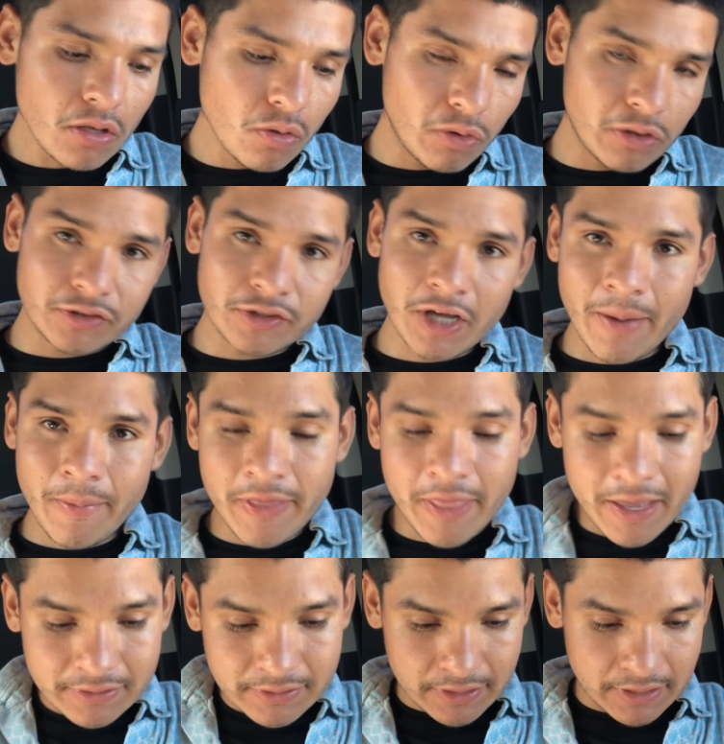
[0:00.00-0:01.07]
Well, Tommy,
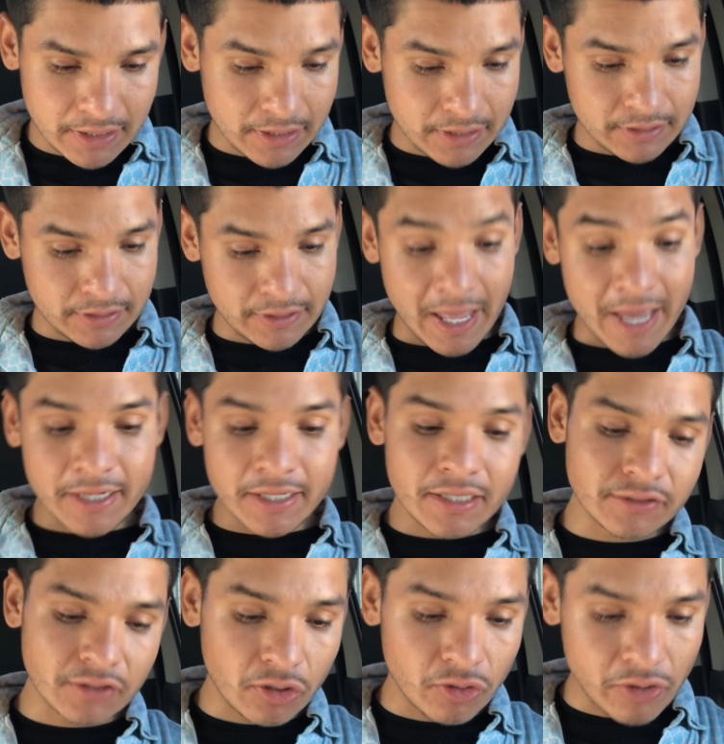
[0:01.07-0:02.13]
that's, is, that
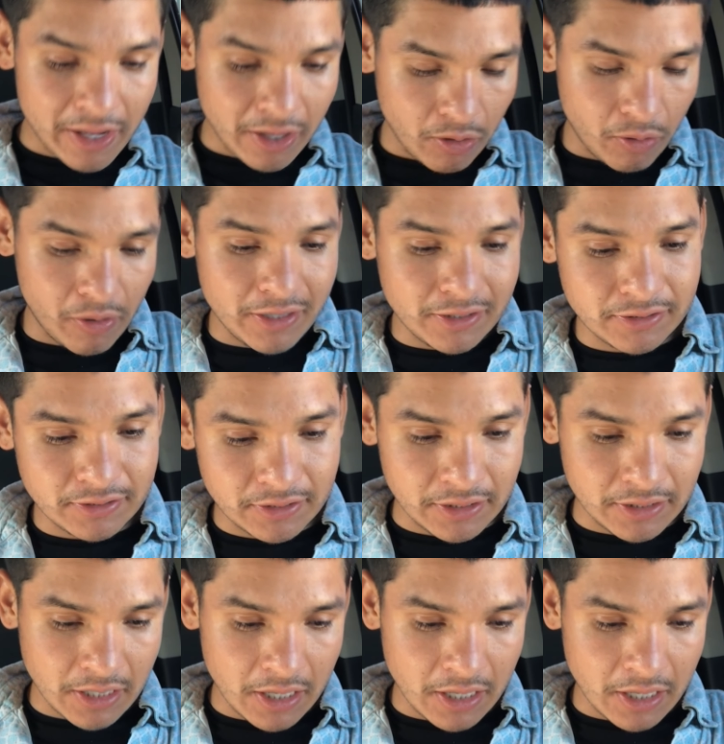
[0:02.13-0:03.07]
is a great question.